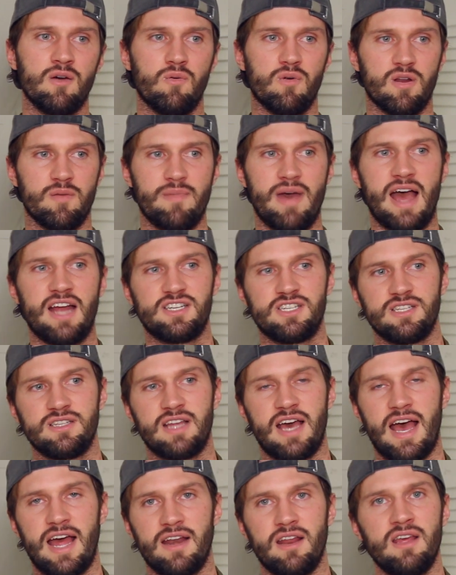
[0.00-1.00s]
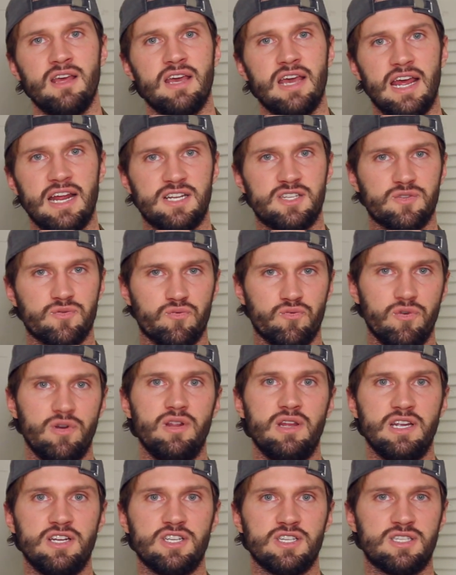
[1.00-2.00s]
would imagine that it's
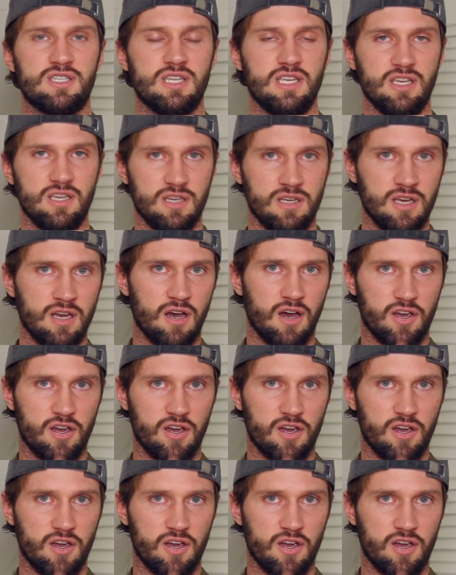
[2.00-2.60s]
really just the